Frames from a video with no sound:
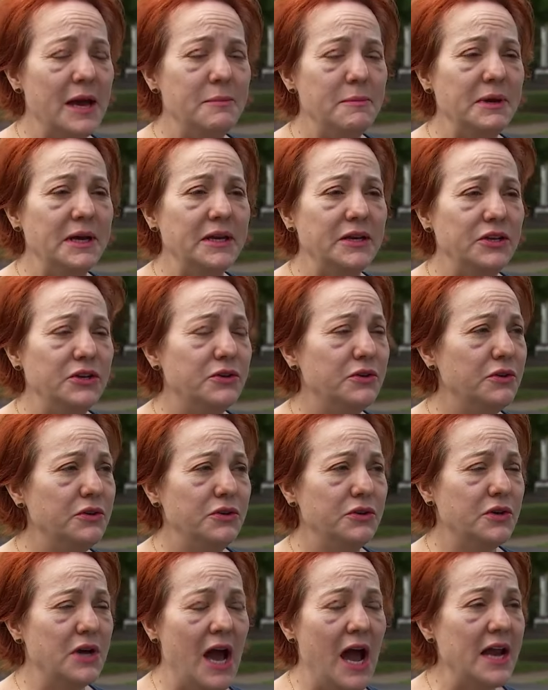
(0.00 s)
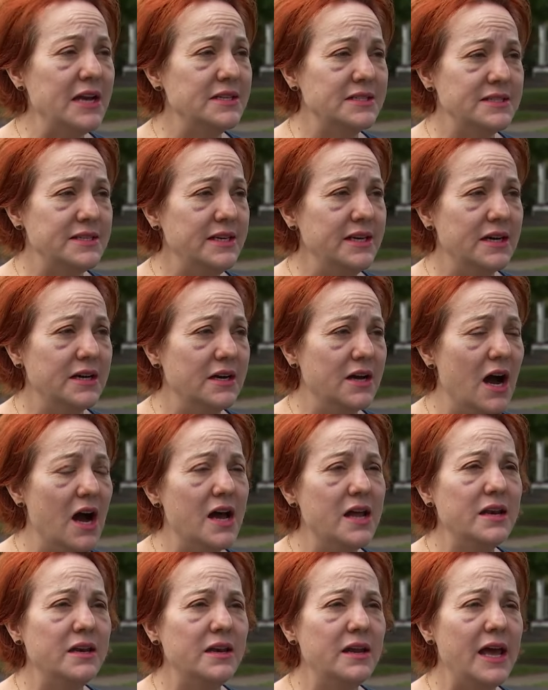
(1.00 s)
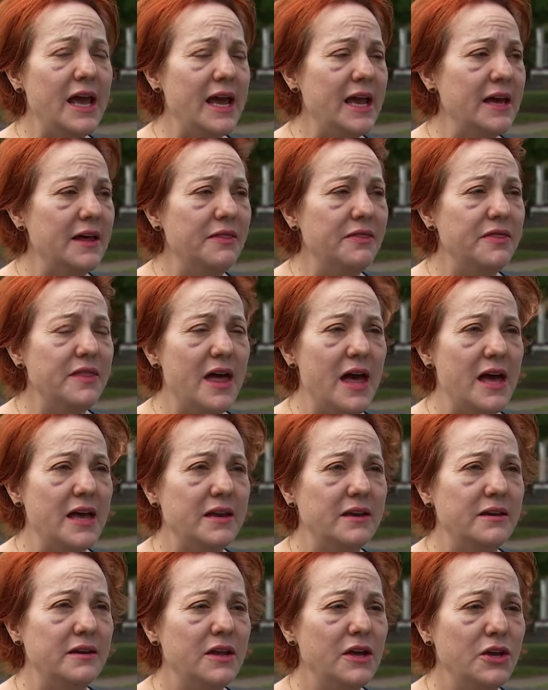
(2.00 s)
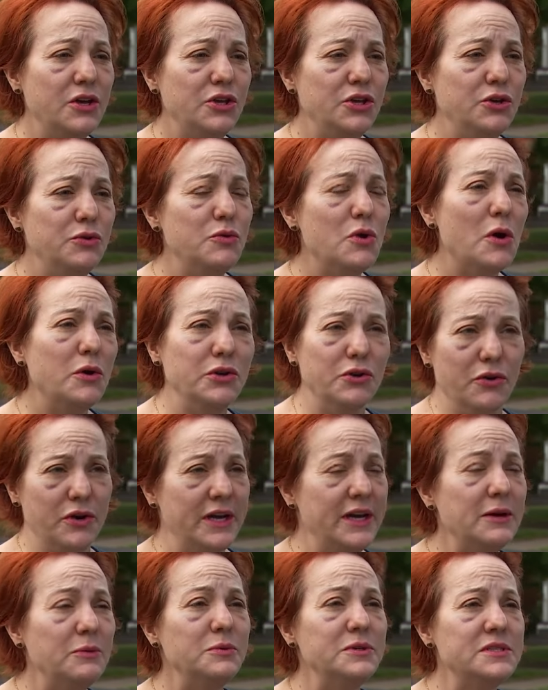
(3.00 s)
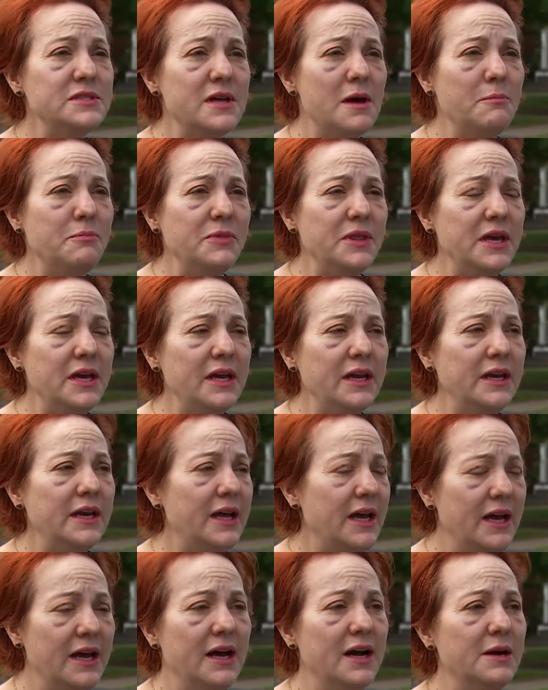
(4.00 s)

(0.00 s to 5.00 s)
I mean, you kind of see a gun and then you know you're hit with something.